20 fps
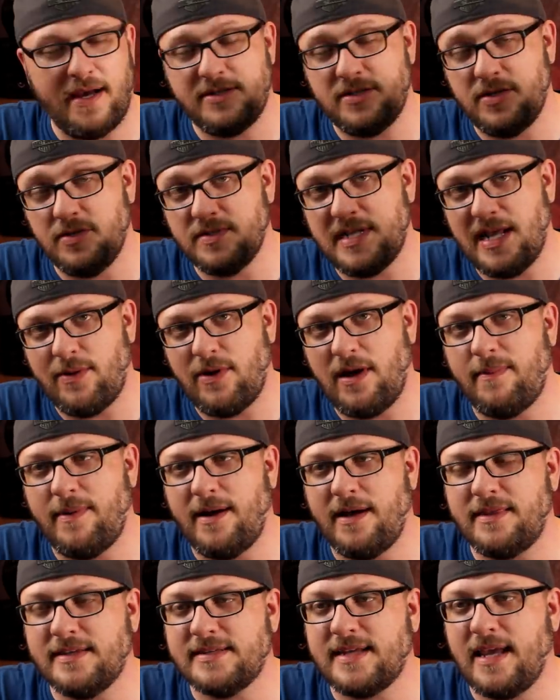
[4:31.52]
Tuesday when I
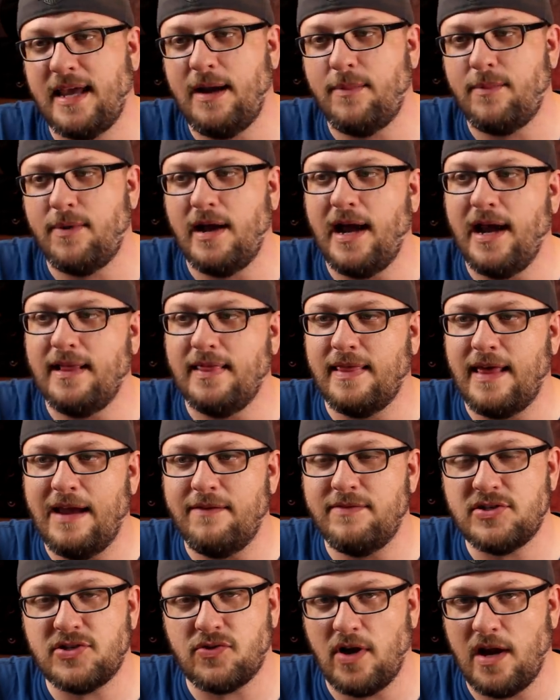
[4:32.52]
bought this camera, I
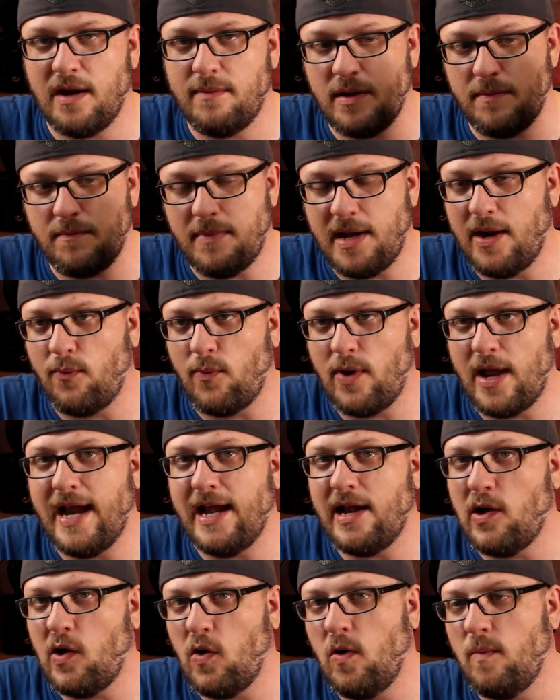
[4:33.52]
live streamed my
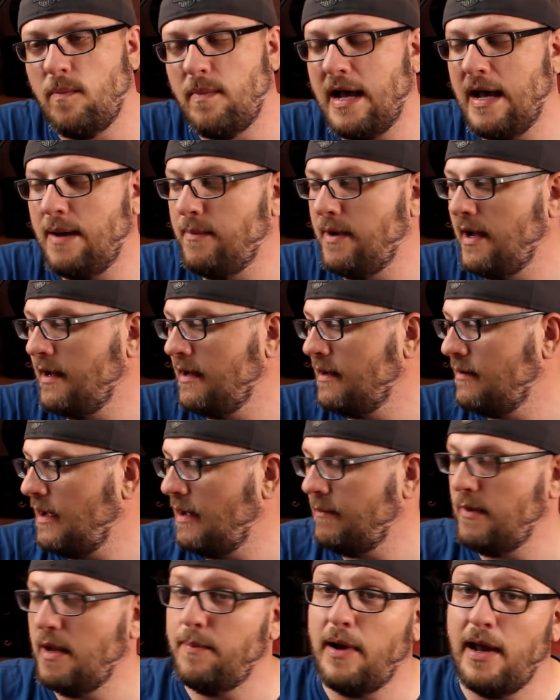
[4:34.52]
ride home on
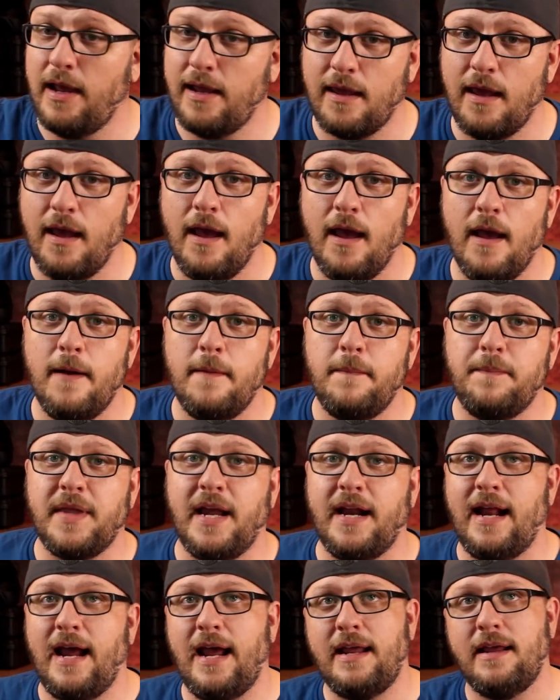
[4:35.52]
my bike,
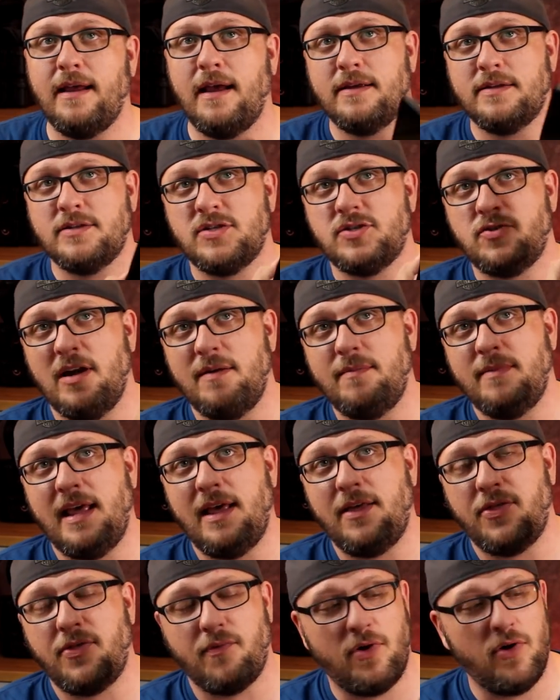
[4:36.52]
and I streamed
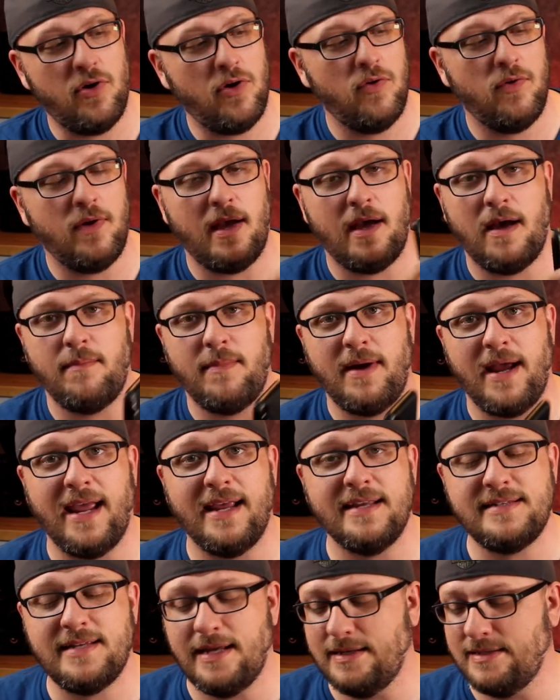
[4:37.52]
that through my
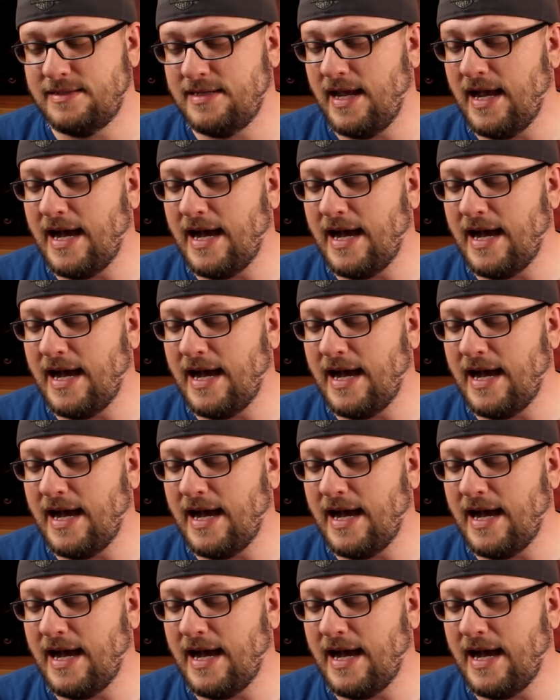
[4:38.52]
AT&T